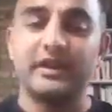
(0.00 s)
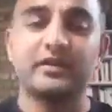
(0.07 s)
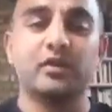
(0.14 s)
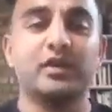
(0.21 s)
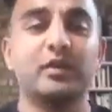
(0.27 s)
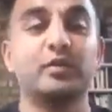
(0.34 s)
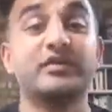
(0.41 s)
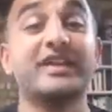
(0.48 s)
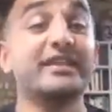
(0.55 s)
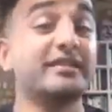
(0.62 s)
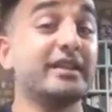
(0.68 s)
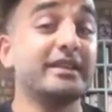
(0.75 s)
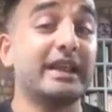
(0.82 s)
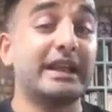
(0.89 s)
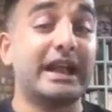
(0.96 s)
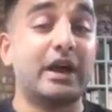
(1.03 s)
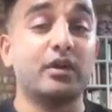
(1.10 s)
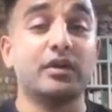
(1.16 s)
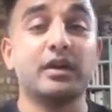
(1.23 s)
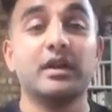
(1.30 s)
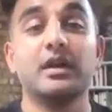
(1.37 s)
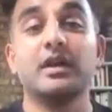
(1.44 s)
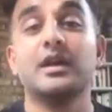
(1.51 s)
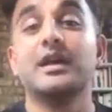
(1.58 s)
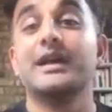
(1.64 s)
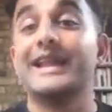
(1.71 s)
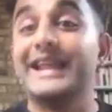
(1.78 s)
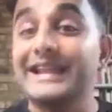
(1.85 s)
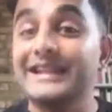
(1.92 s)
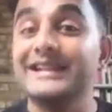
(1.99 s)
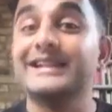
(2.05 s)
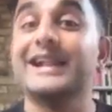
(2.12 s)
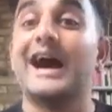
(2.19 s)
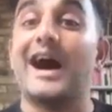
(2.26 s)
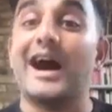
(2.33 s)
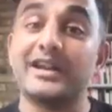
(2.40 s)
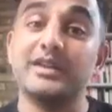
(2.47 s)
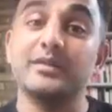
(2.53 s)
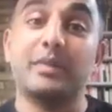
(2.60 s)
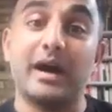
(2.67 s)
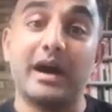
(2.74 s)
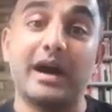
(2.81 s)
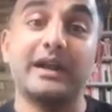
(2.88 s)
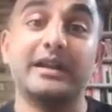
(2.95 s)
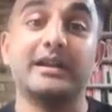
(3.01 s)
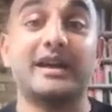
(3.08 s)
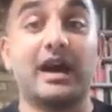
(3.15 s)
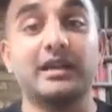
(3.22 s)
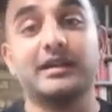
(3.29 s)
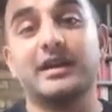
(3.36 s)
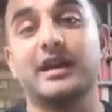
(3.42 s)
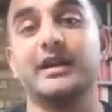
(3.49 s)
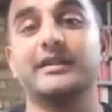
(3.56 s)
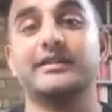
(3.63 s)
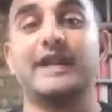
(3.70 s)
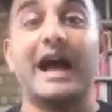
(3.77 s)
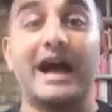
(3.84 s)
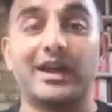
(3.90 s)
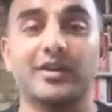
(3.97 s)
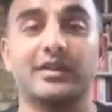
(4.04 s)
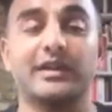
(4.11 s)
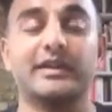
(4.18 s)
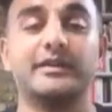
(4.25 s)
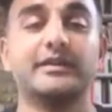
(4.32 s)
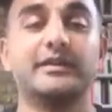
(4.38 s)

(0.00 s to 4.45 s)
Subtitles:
And so he was testing that out in occupied, colonized Ireland.